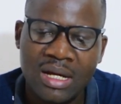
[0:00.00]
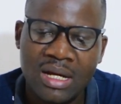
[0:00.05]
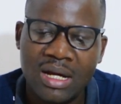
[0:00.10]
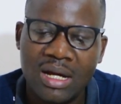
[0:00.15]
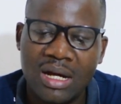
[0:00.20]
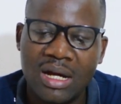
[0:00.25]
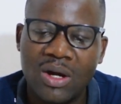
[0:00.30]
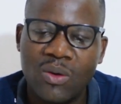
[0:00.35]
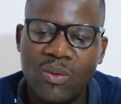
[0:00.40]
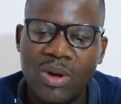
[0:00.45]

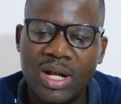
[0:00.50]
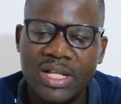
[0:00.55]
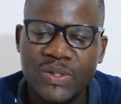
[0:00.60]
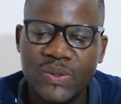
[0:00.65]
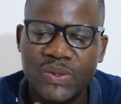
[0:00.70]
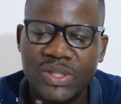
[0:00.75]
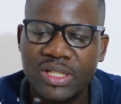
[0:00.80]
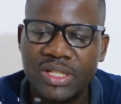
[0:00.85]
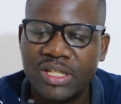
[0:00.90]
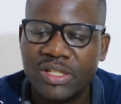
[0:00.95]
While
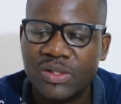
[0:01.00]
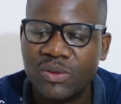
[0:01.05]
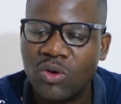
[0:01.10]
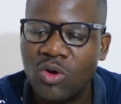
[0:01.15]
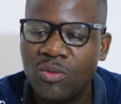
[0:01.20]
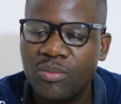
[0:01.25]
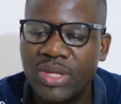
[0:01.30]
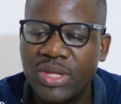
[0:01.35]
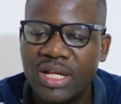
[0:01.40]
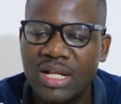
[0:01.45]
using the
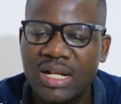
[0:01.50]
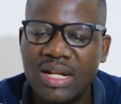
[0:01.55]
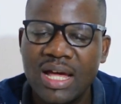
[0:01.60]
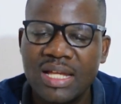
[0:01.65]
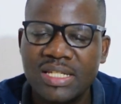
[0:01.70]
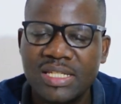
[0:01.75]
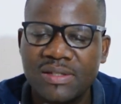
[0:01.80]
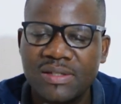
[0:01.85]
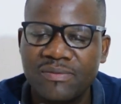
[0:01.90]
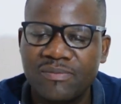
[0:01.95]
scope, the
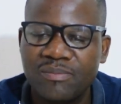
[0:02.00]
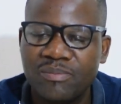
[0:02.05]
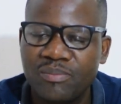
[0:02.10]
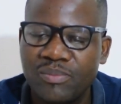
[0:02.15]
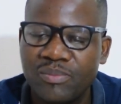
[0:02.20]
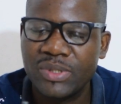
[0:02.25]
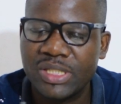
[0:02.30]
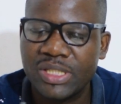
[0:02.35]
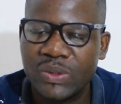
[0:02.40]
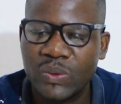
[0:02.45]
glass
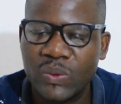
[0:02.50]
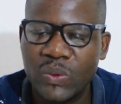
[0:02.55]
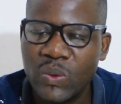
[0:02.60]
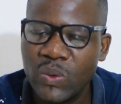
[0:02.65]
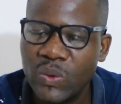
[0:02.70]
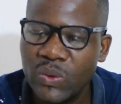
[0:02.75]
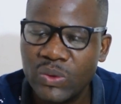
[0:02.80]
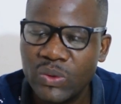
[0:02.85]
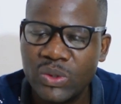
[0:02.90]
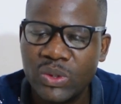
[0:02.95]
is
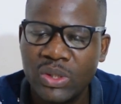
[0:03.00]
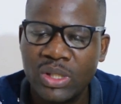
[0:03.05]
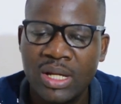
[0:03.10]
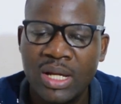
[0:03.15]
good,